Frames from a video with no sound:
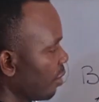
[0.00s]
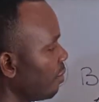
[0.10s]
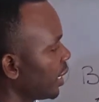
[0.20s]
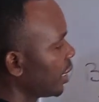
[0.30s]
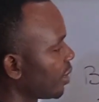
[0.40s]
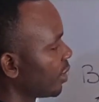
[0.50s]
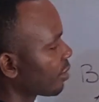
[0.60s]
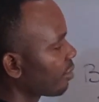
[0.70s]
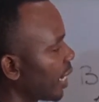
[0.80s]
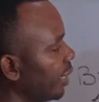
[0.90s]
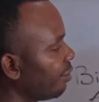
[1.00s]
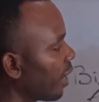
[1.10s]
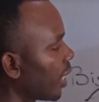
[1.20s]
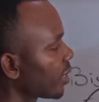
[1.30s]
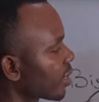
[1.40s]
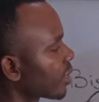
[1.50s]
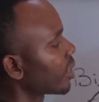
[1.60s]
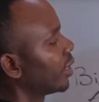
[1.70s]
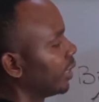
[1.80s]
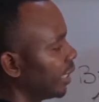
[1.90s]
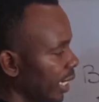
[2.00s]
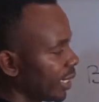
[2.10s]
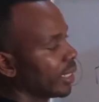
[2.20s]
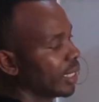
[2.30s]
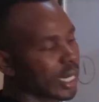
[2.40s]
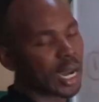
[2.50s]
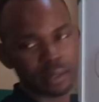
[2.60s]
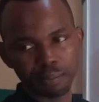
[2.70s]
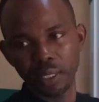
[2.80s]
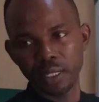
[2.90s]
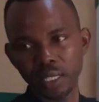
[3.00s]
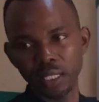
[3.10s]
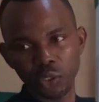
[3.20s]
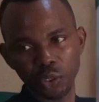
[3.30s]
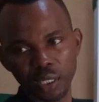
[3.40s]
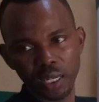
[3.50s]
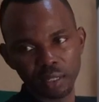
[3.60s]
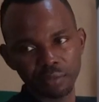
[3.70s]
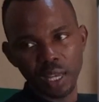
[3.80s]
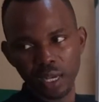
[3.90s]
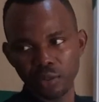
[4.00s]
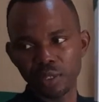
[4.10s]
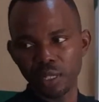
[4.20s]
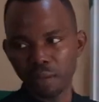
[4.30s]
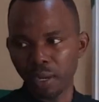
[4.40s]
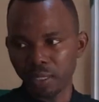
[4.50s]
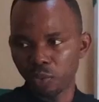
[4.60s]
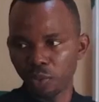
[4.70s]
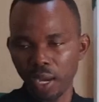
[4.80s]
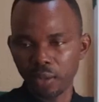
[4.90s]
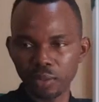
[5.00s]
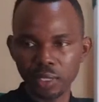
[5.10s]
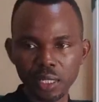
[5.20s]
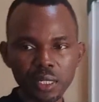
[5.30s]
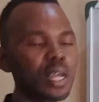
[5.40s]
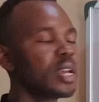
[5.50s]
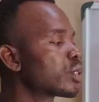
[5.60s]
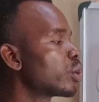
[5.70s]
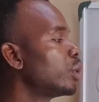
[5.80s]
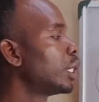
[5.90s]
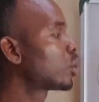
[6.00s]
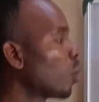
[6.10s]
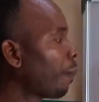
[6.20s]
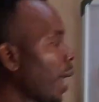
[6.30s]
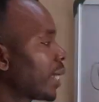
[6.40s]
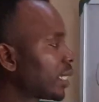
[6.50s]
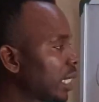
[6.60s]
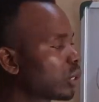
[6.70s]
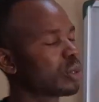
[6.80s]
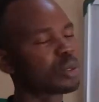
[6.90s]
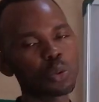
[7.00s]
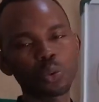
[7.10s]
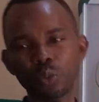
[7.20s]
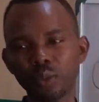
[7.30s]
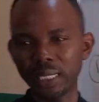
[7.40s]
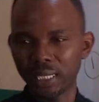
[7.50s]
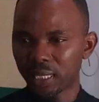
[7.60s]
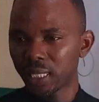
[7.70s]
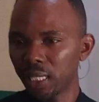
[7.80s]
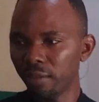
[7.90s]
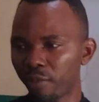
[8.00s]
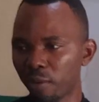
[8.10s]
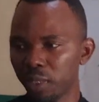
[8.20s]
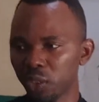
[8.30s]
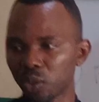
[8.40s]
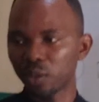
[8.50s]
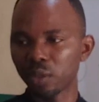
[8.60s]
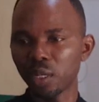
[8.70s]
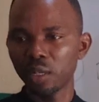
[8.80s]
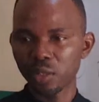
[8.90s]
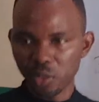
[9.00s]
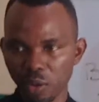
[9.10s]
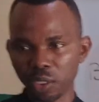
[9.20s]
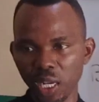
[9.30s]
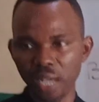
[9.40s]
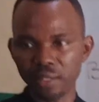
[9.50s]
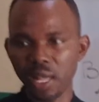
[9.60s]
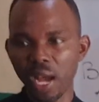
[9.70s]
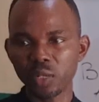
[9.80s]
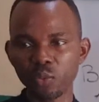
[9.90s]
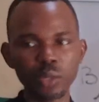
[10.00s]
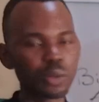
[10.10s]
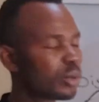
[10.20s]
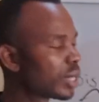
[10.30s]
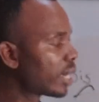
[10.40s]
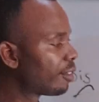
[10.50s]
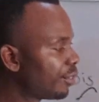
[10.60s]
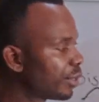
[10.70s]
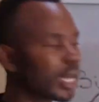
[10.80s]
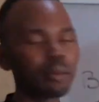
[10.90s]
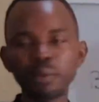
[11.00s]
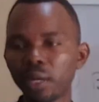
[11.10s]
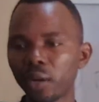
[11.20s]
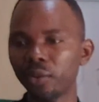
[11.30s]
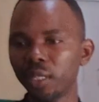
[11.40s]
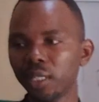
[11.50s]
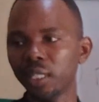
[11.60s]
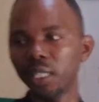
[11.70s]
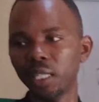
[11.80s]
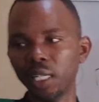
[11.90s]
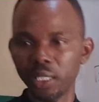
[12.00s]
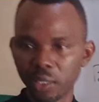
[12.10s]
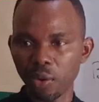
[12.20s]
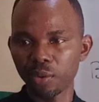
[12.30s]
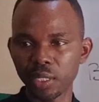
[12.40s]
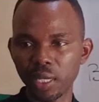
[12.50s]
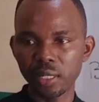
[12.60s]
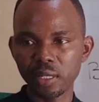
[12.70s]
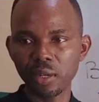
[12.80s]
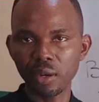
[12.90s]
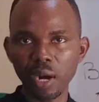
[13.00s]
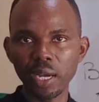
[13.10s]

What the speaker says: this is relevance, then they can replace each other if they are used in a particular context. So you need to pay attention to detailed information such as that when you look at vocabulary in context. All right.